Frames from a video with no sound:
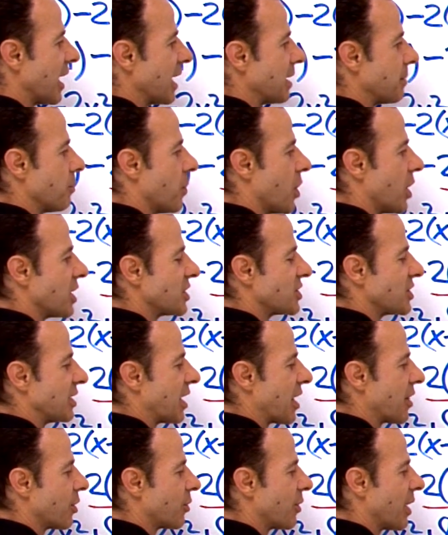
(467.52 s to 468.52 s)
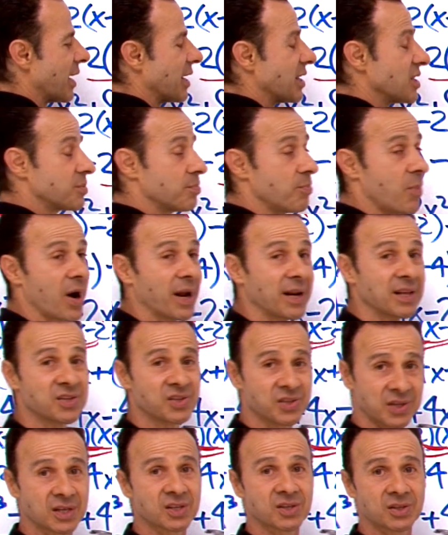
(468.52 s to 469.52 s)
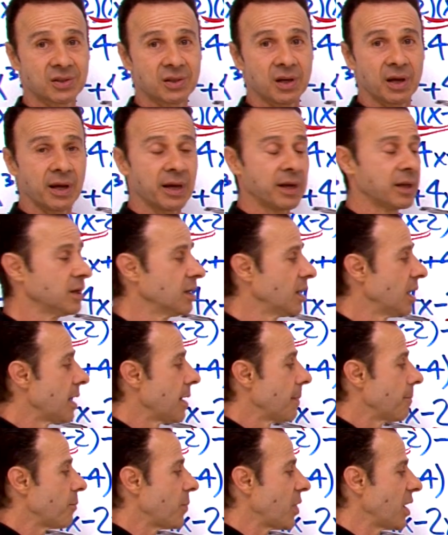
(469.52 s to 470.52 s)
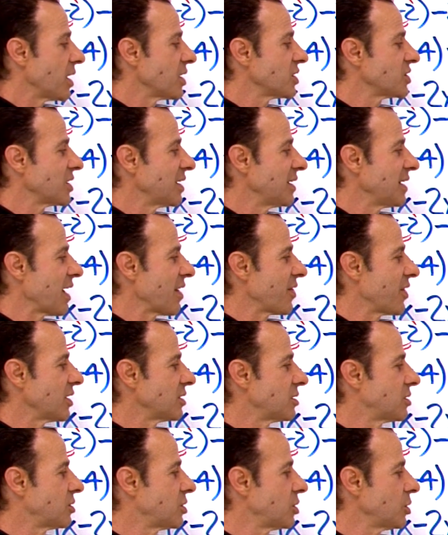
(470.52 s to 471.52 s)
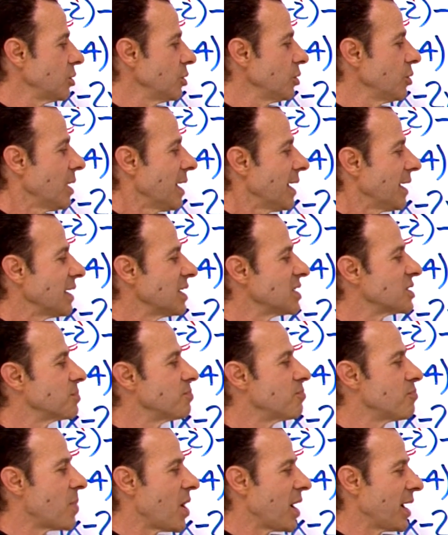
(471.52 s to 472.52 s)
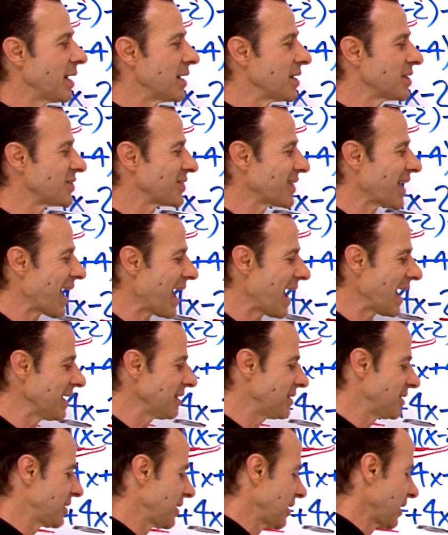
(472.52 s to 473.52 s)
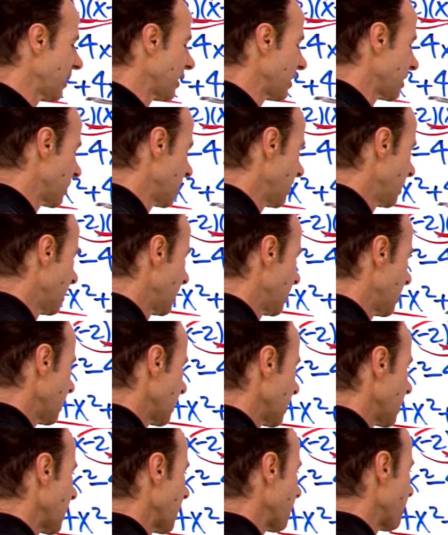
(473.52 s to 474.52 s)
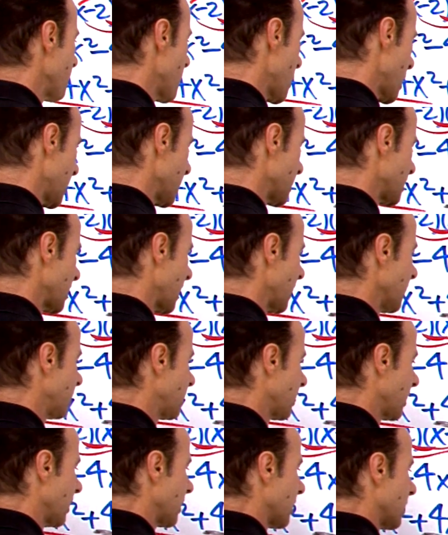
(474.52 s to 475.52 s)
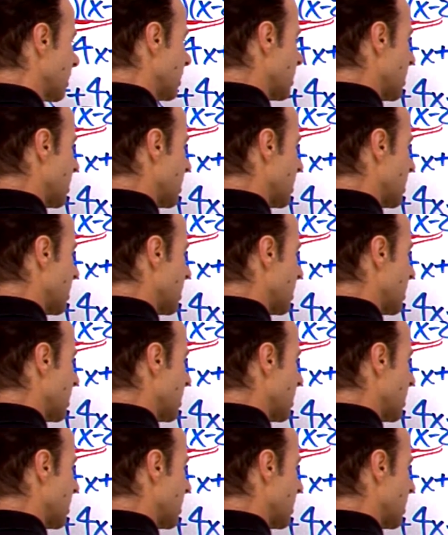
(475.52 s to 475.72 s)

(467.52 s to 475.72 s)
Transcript: 8 minus another 8 is minus 16. Minus another 2 is minus 18. Yep, minus 18.